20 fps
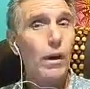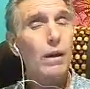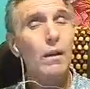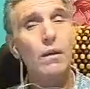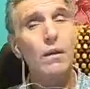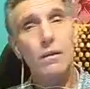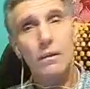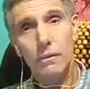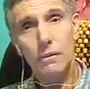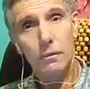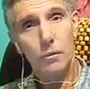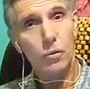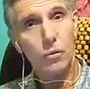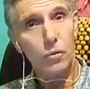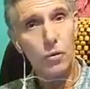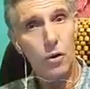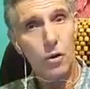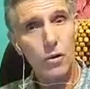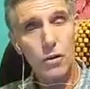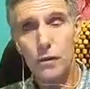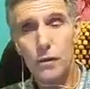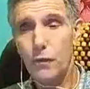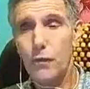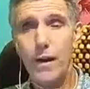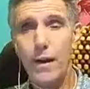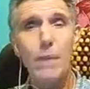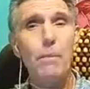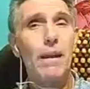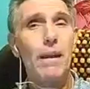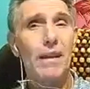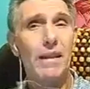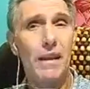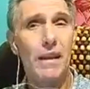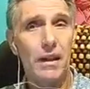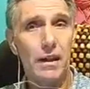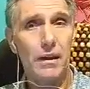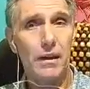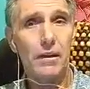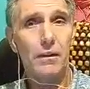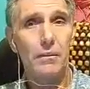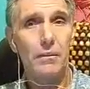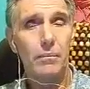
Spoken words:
with fructose, ferment there.